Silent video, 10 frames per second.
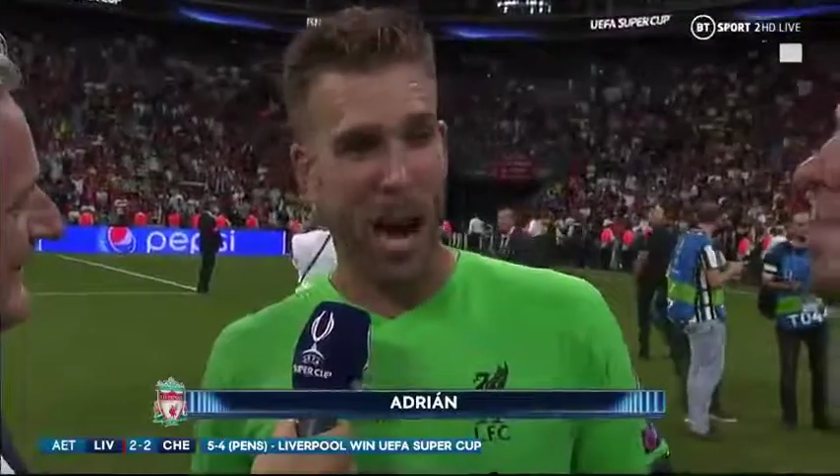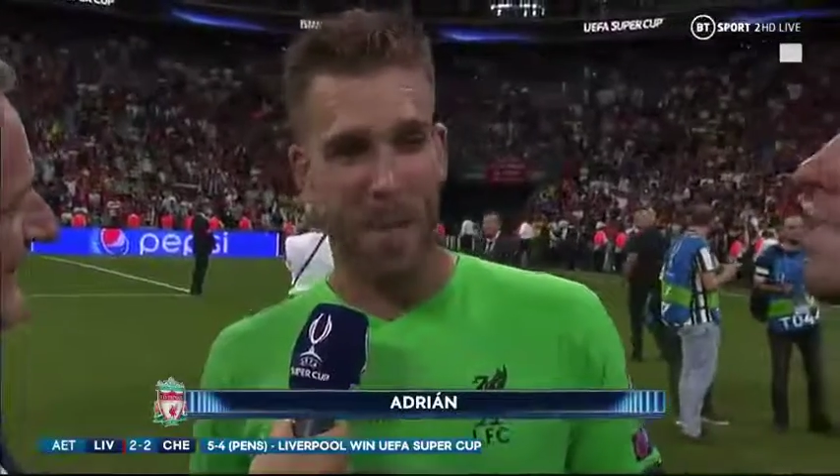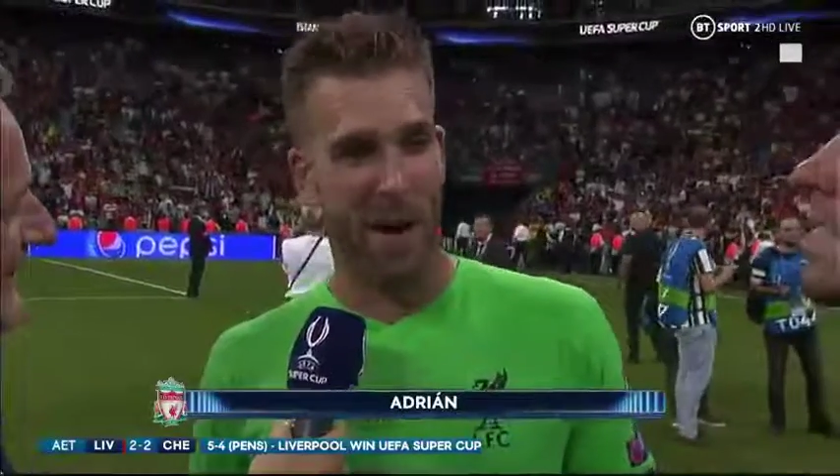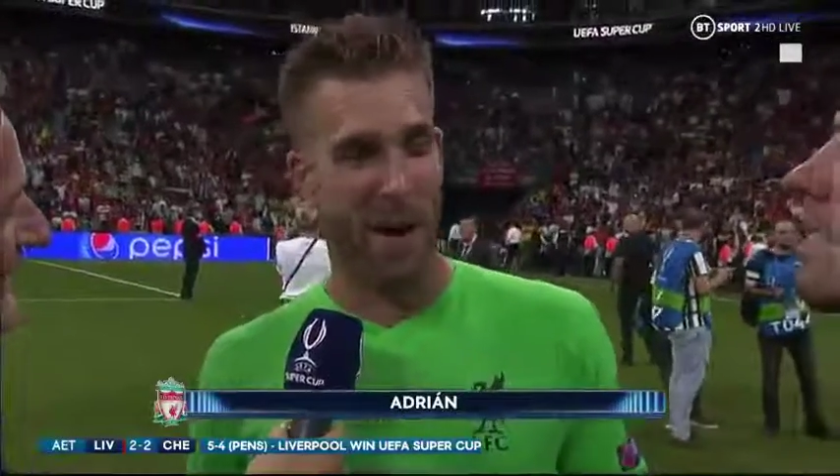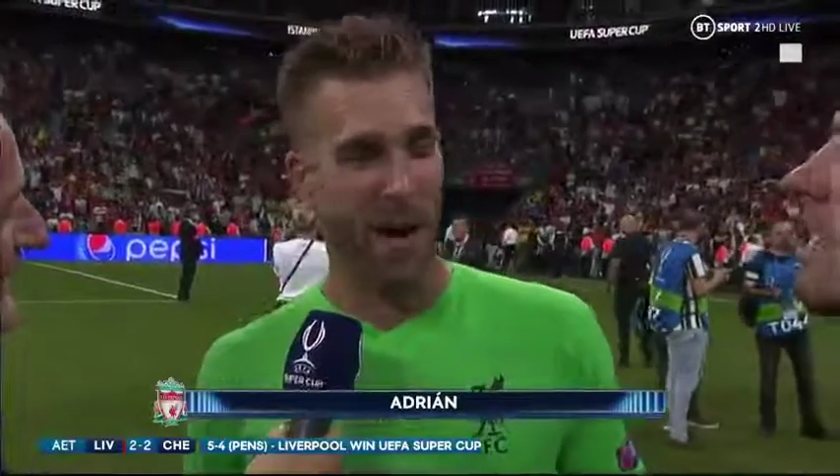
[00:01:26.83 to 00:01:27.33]

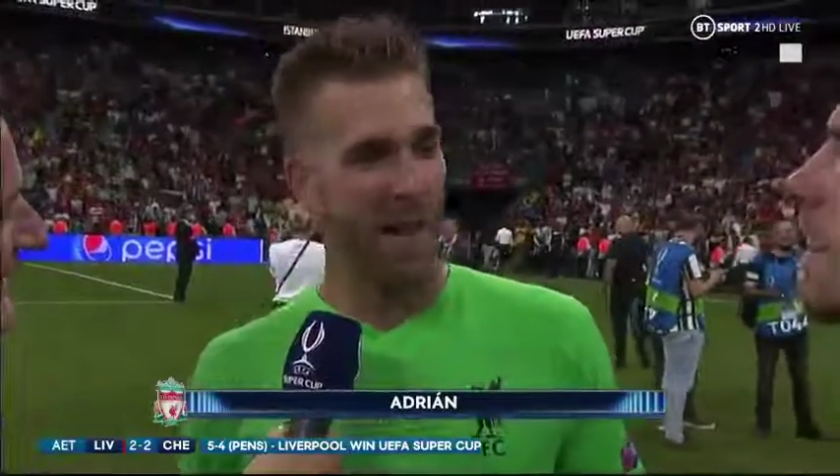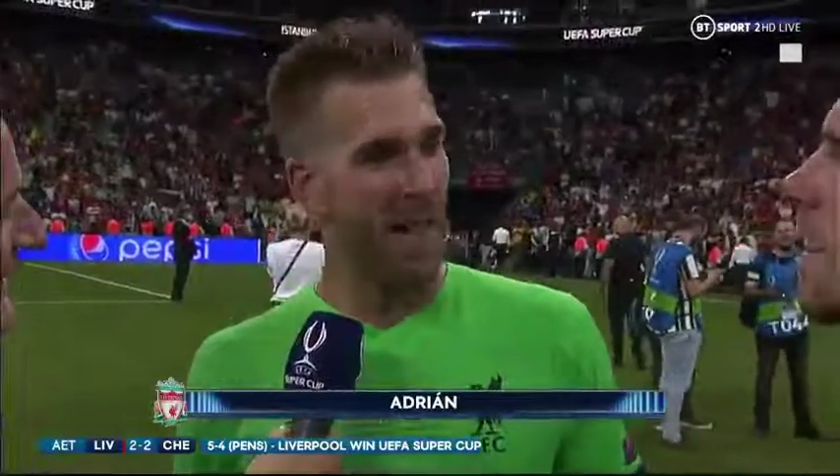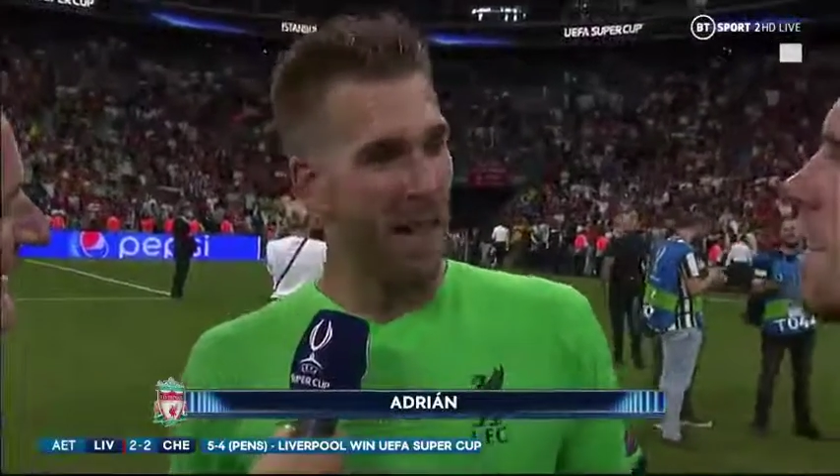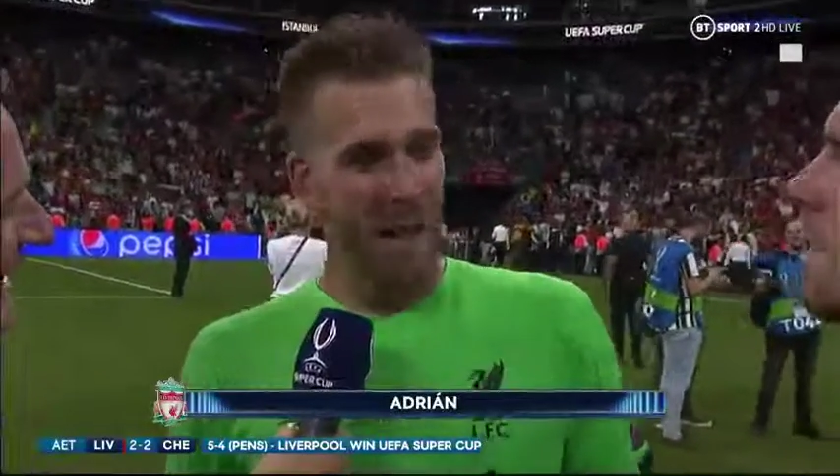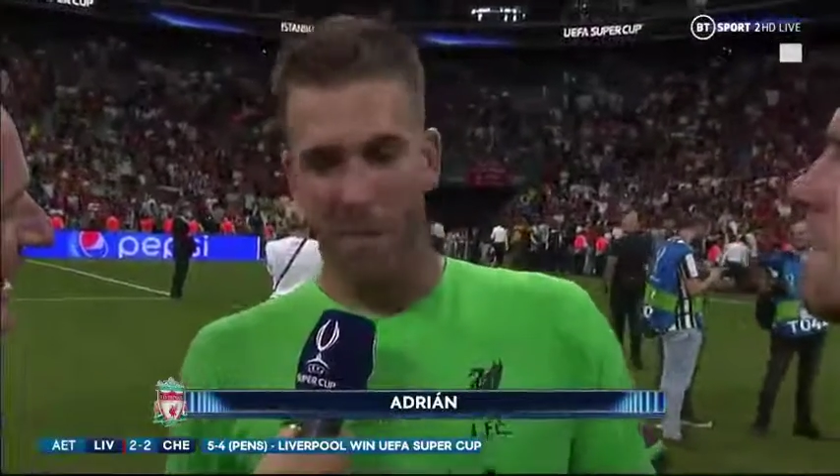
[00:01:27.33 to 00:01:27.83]
happy
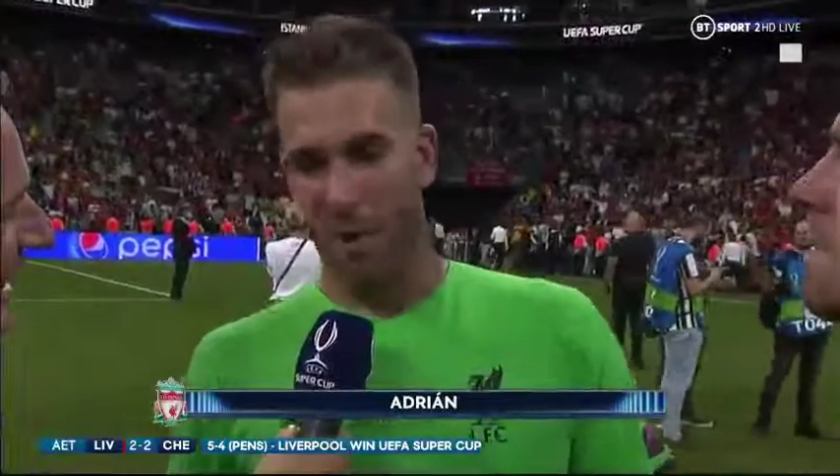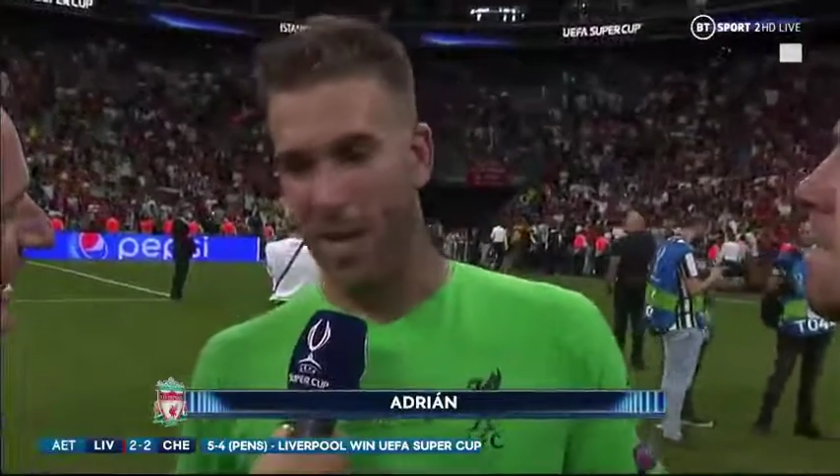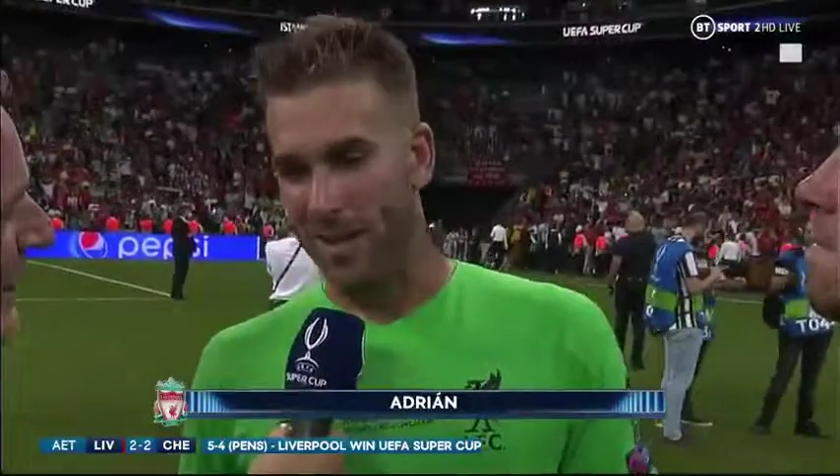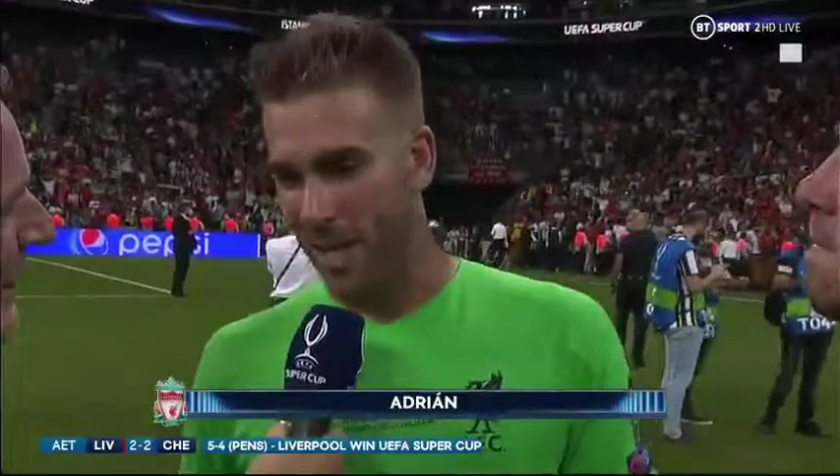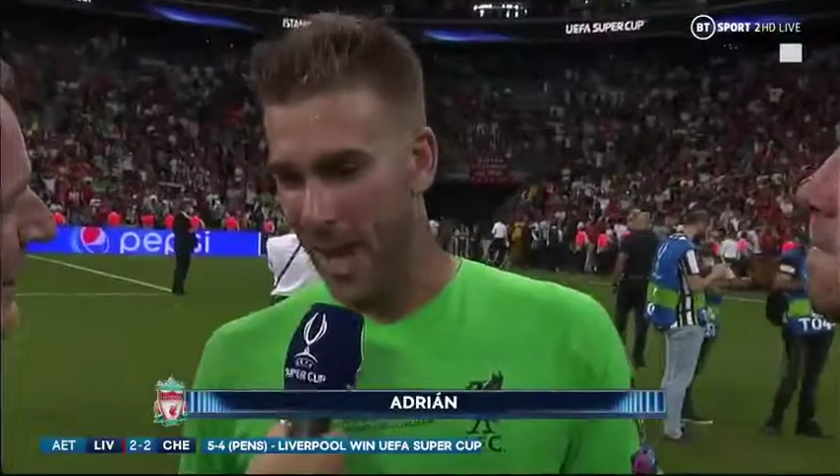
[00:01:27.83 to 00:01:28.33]
for
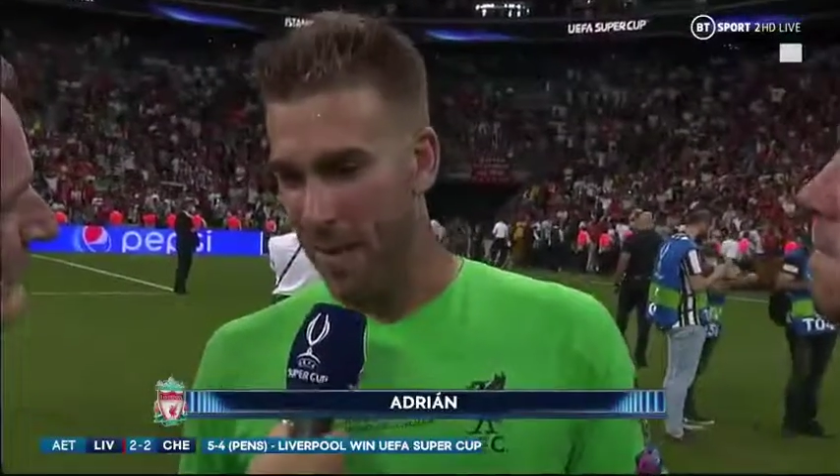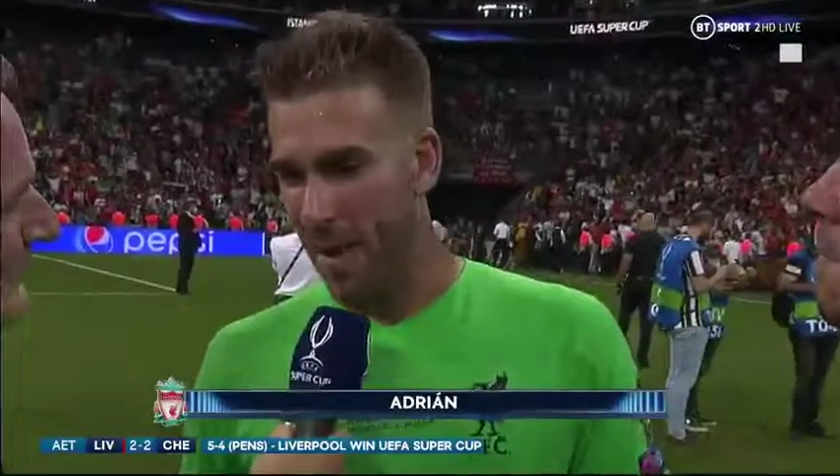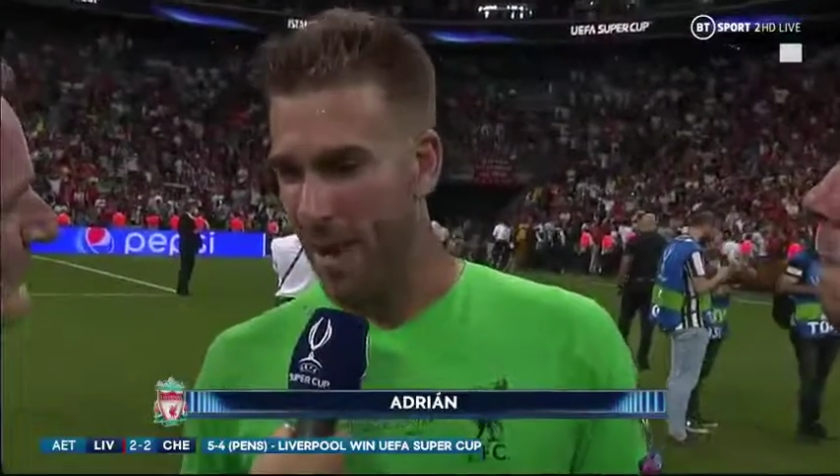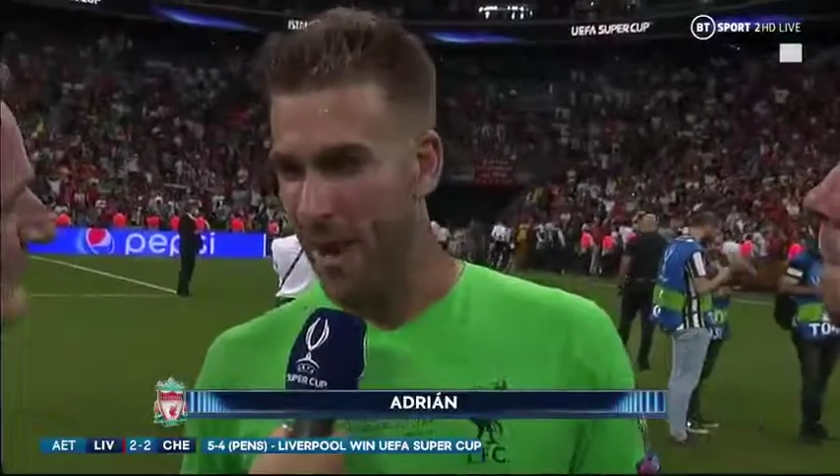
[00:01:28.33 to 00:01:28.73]
the team.